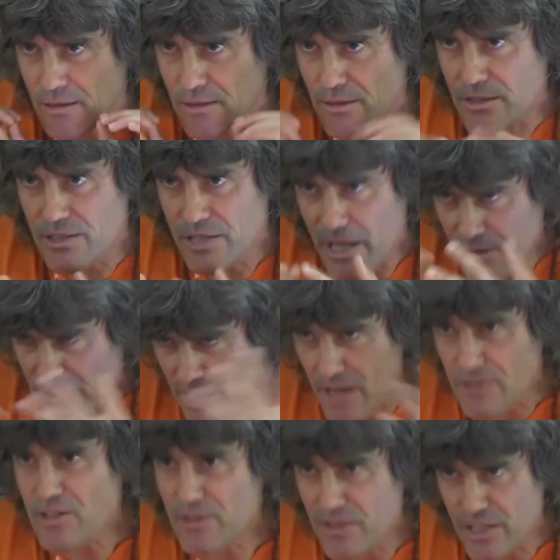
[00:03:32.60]
the
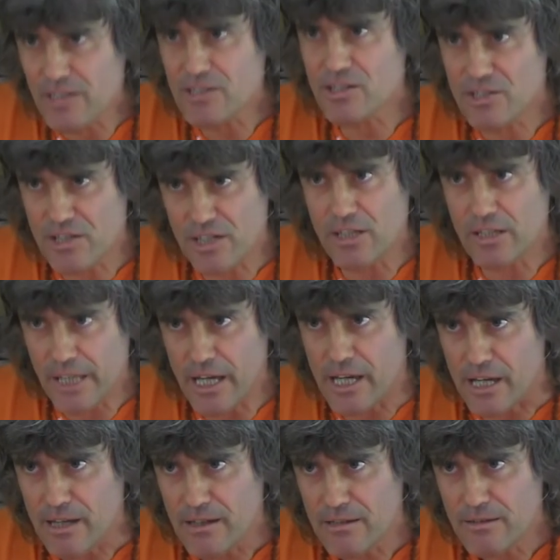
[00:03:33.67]
10,000 things are still
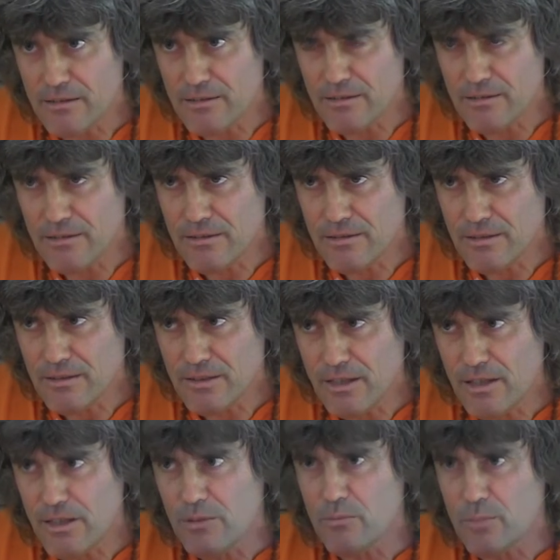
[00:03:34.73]
there,
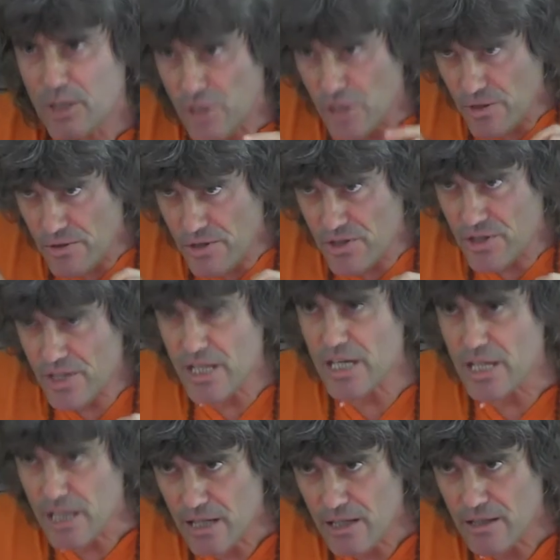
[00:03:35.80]
but you
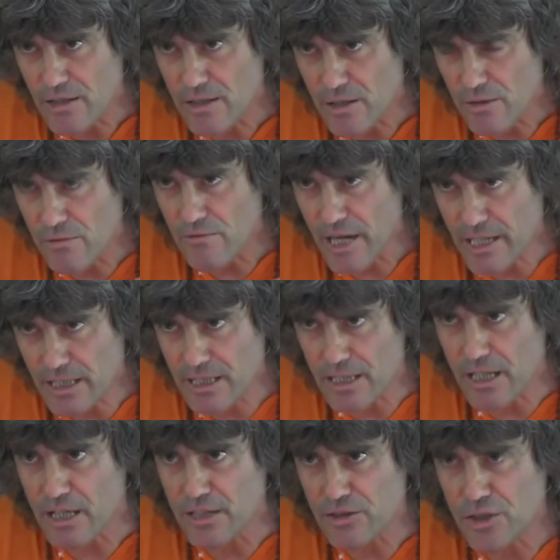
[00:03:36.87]
see, you
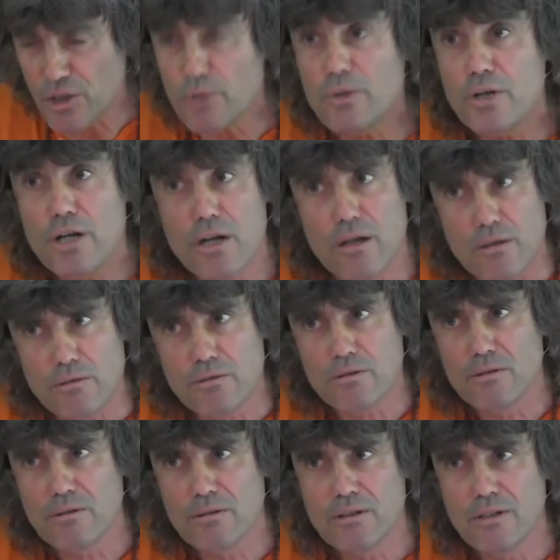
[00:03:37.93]
recognize, you know
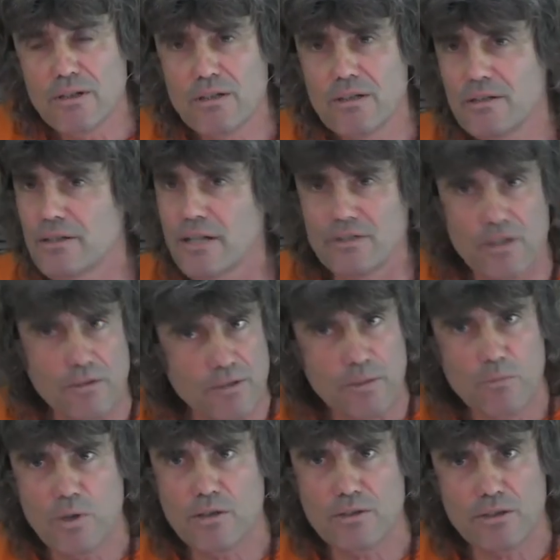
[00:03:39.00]
there's only
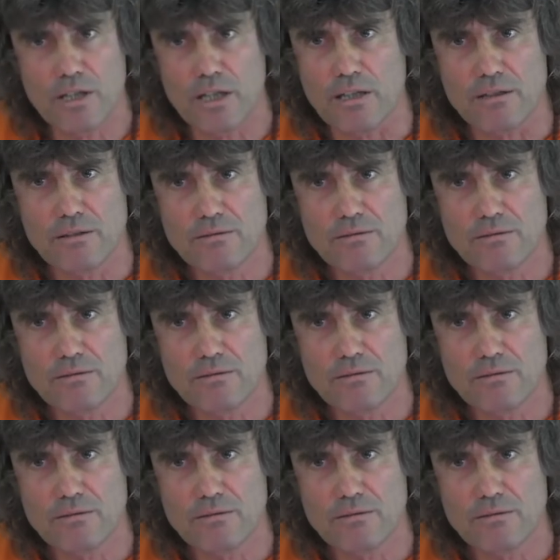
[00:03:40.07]
one thing.